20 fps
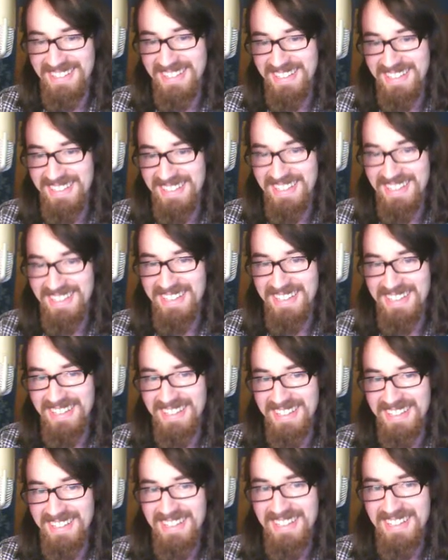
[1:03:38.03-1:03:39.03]
Okay,
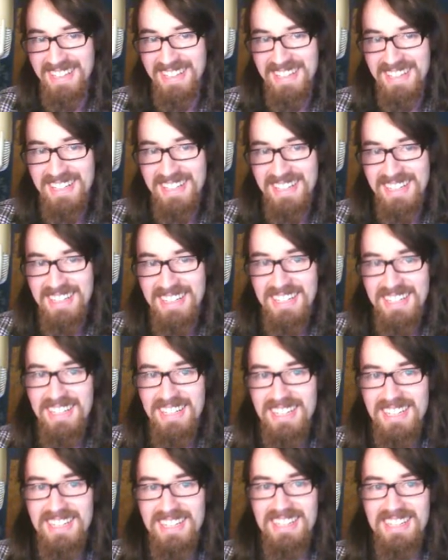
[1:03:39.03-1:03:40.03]
sure.
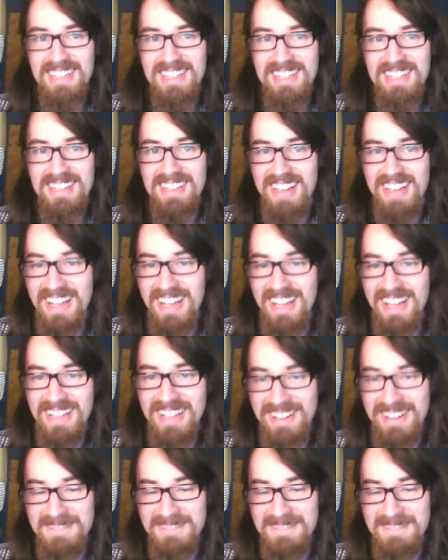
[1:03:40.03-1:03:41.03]
36,
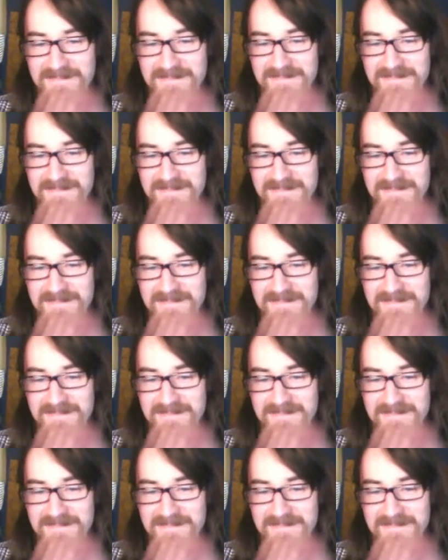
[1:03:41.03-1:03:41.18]
right?